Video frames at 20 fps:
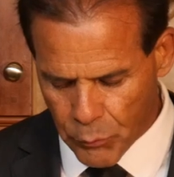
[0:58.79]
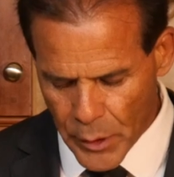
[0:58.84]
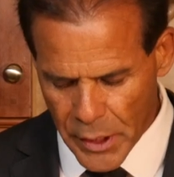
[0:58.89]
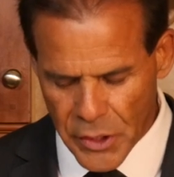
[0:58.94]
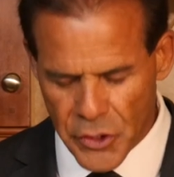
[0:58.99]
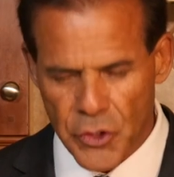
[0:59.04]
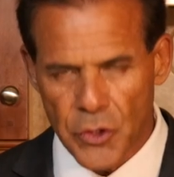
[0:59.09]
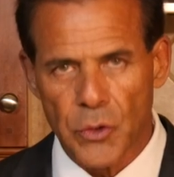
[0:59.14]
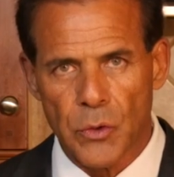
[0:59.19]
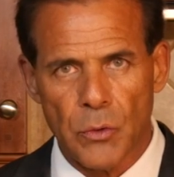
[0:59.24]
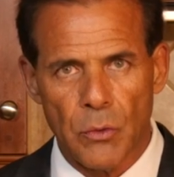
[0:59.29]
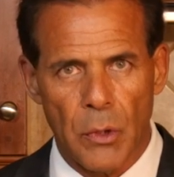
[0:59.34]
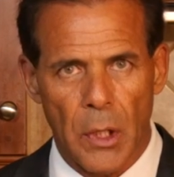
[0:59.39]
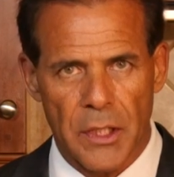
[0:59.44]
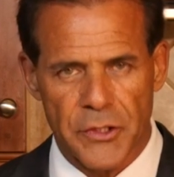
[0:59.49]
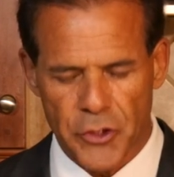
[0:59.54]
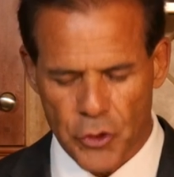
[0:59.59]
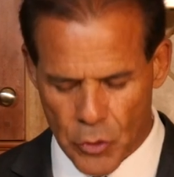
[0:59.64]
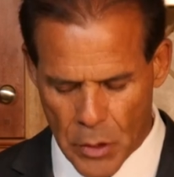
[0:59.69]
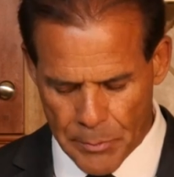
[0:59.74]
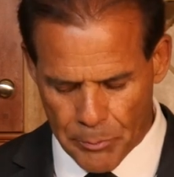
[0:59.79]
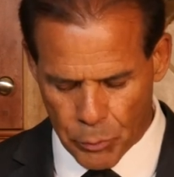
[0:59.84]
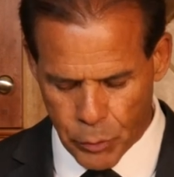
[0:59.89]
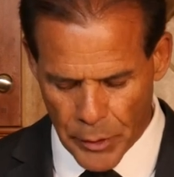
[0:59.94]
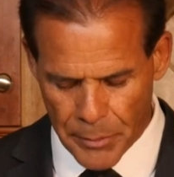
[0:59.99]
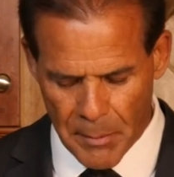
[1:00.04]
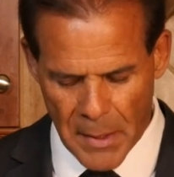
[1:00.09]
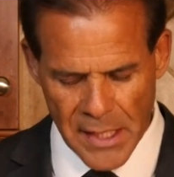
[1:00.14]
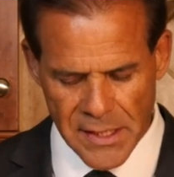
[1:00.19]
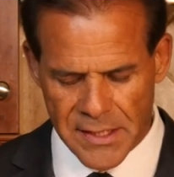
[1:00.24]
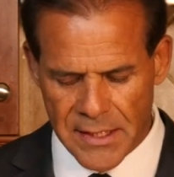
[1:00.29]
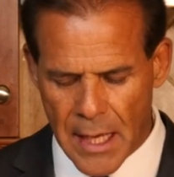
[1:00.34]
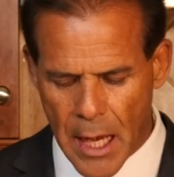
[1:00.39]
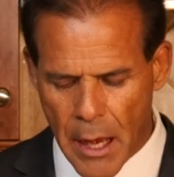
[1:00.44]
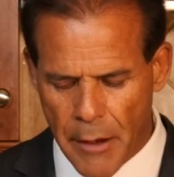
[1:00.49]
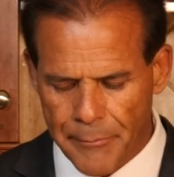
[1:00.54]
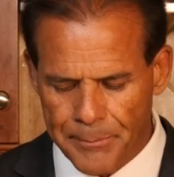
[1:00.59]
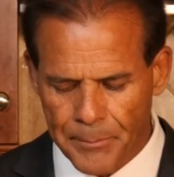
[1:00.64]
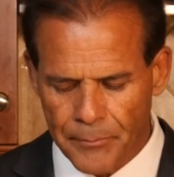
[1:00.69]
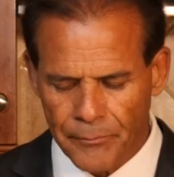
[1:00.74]
we do a strip with
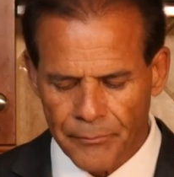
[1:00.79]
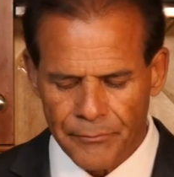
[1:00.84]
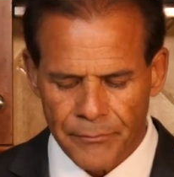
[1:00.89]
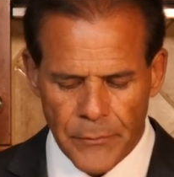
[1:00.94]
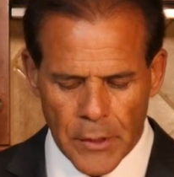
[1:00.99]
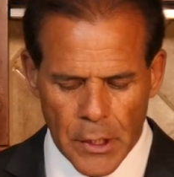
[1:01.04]
myself